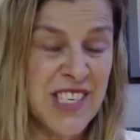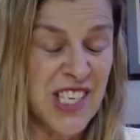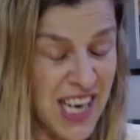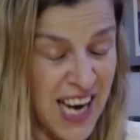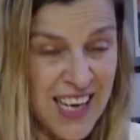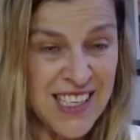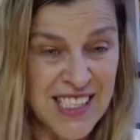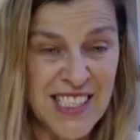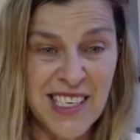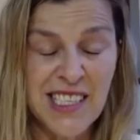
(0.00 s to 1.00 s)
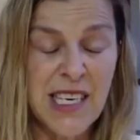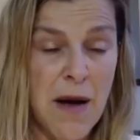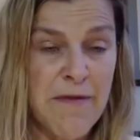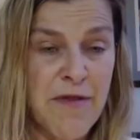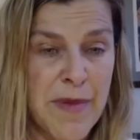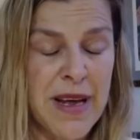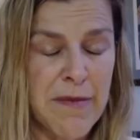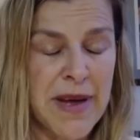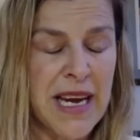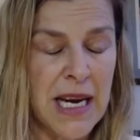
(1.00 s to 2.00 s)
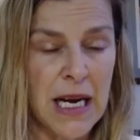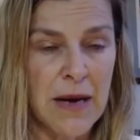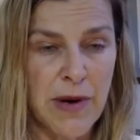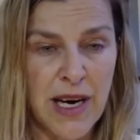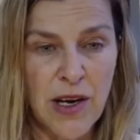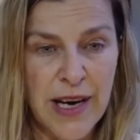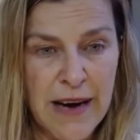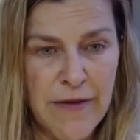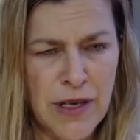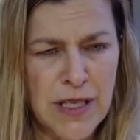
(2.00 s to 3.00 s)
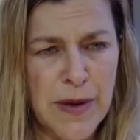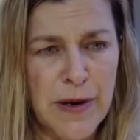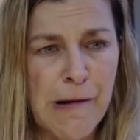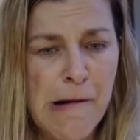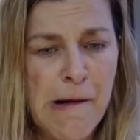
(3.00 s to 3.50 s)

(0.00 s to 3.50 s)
challenging time for me immediately when I got out of hospital.